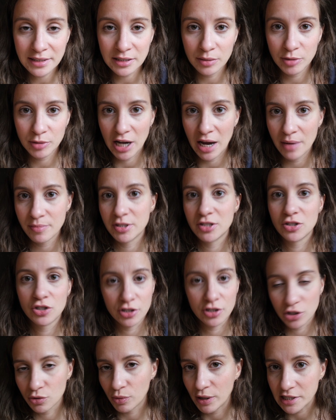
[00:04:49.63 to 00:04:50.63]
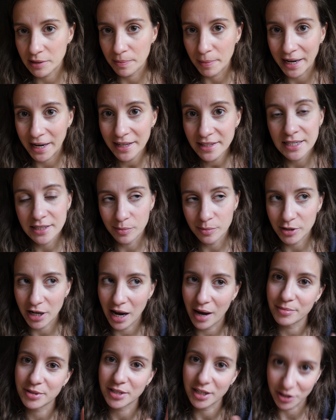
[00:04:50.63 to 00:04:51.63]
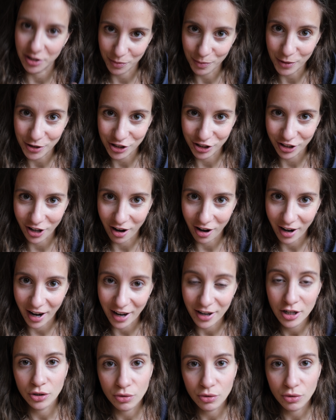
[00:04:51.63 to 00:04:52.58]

Sometimes it's just 20 minutes, sometimes it's much longer.